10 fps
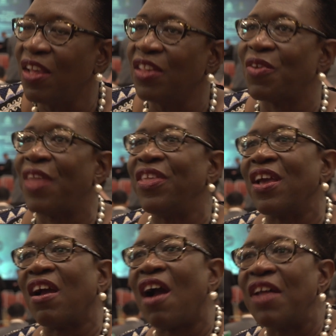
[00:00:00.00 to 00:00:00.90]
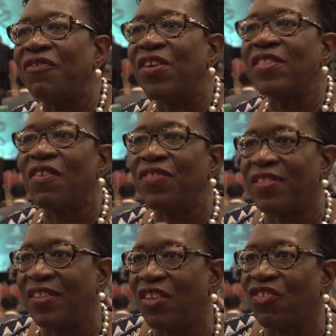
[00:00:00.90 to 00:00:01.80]
So I think a conference of
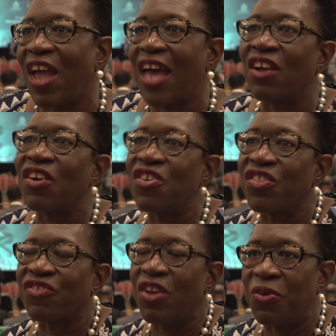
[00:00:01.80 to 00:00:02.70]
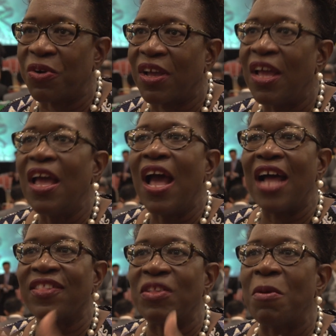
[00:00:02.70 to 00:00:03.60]
this nature, I had a cursory look
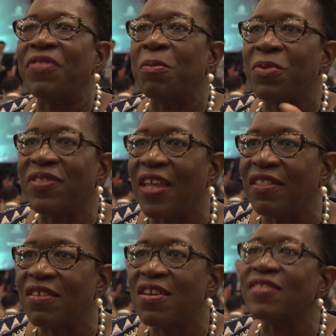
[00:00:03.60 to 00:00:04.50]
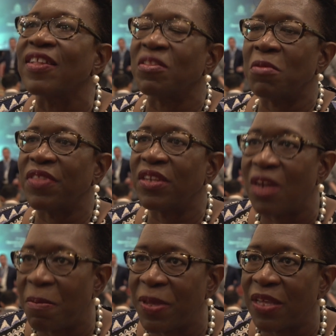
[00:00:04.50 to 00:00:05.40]
at some of the presenters and some of the
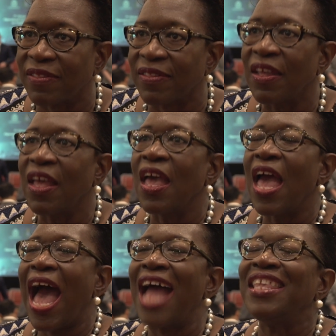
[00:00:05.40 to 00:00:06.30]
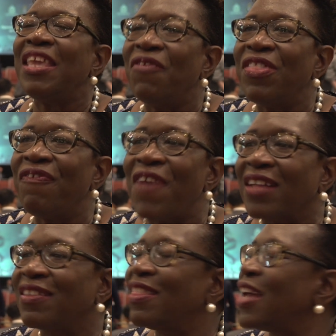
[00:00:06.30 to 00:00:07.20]
topics, and given the
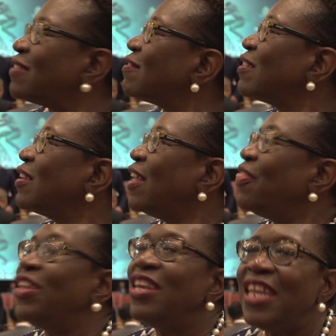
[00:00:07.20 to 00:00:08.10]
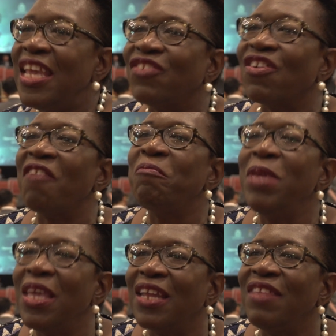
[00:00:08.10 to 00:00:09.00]
fact that the nature of
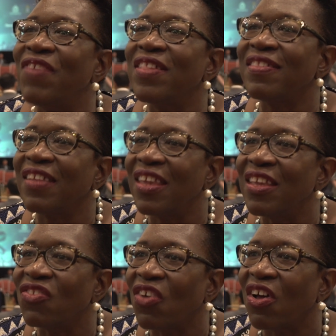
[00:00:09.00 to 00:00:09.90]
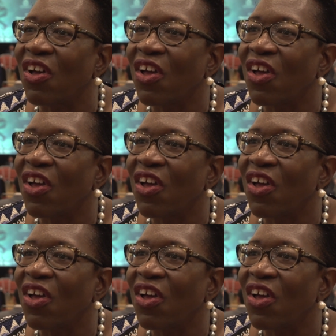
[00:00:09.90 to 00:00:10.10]
being an investigator